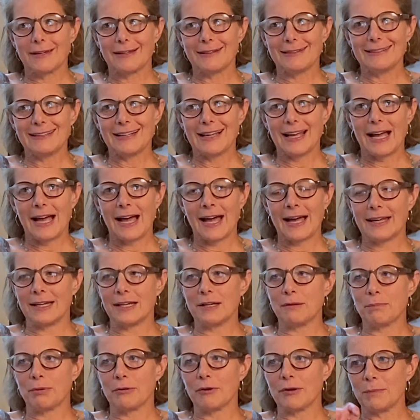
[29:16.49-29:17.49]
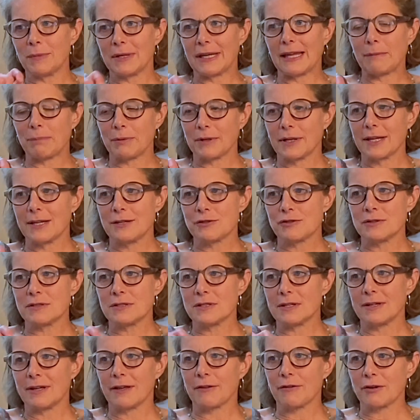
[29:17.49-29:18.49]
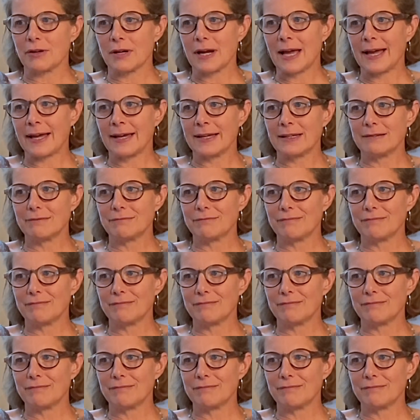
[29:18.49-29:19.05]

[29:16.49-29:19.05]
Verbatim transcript: Yes, please. On employment applications, another hot